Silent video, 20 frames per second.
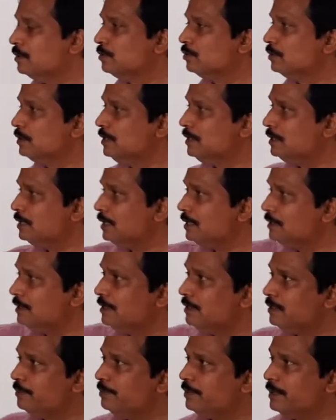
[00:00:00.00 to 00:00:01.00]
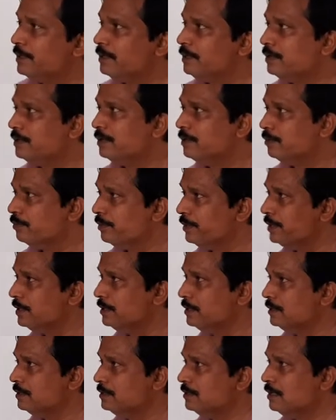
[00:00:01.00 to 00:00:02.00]
So these are the different
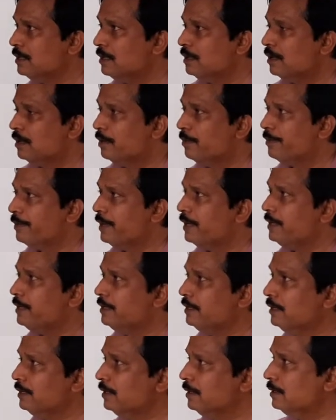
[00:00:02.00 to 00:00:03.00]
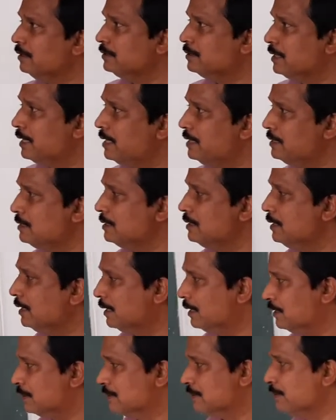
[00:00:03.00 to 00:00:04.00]
ways of writing sides and angles.